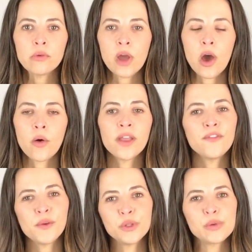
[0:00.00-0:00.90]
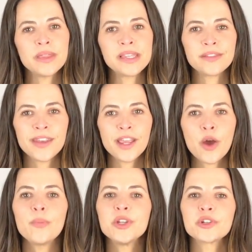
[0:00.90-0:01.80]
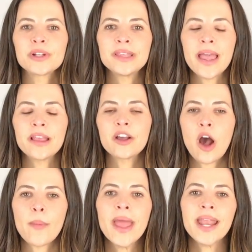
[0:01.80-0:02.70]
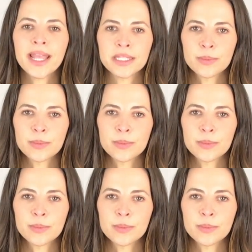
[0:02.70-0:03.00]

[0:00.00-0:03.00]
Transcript: you go, if you enjoyed this video, be sure to like, comment, and